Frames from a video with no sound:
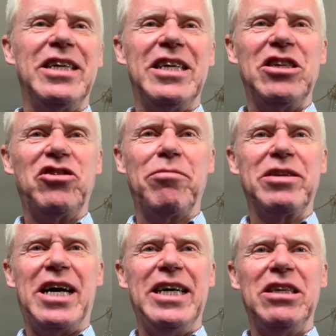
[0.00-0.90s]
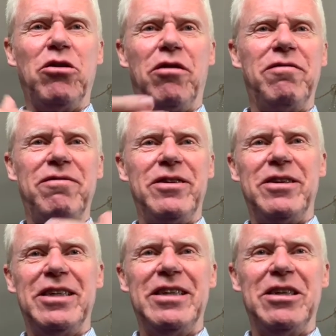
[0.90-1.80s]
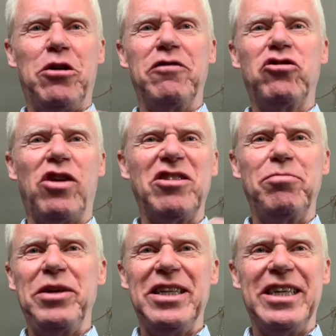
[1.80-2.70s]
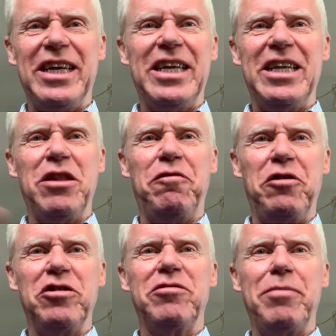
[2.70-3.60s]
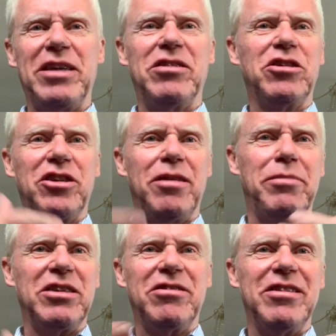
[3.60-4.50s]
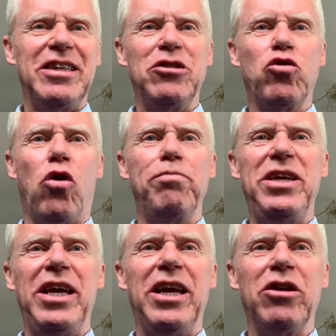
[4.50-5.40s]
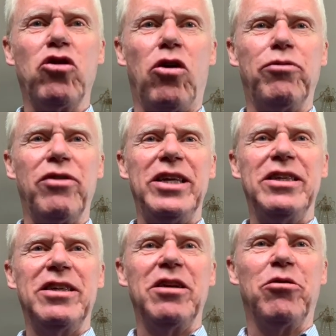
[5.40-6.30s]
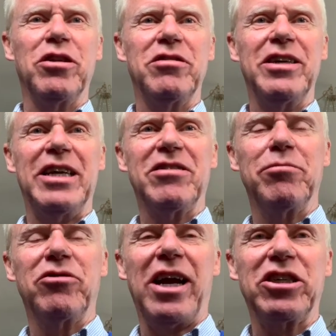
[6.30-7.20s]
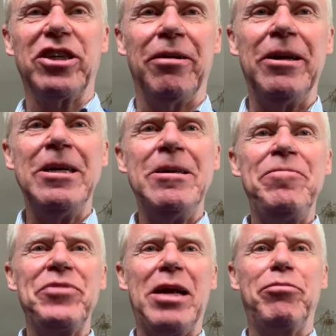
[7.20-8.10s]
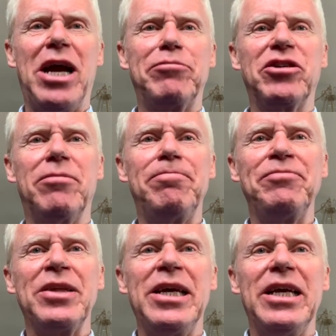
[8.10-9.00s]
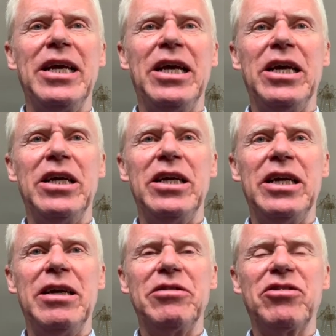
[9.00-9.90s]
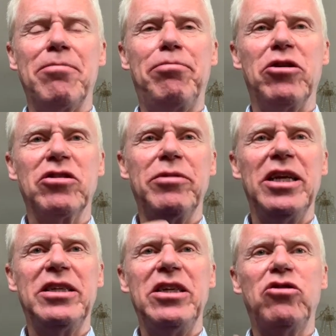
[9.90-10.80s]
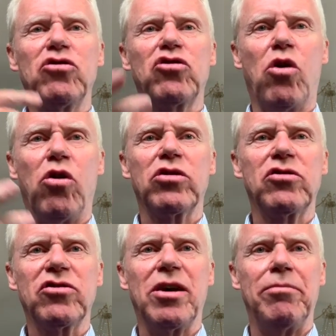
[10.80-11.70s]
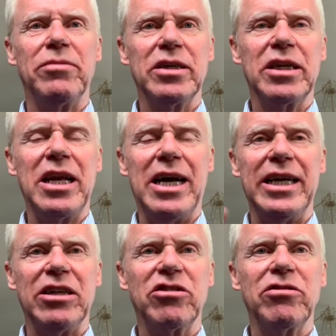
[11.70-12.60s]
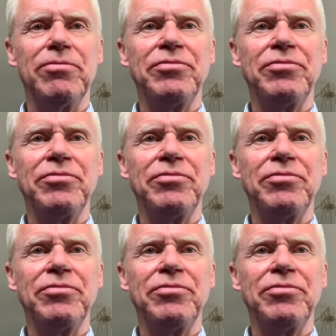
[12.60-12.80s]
Some kind of trust building in the first message that must be incorporated in order to get some traction, and perhaps some possibility to talk to some clients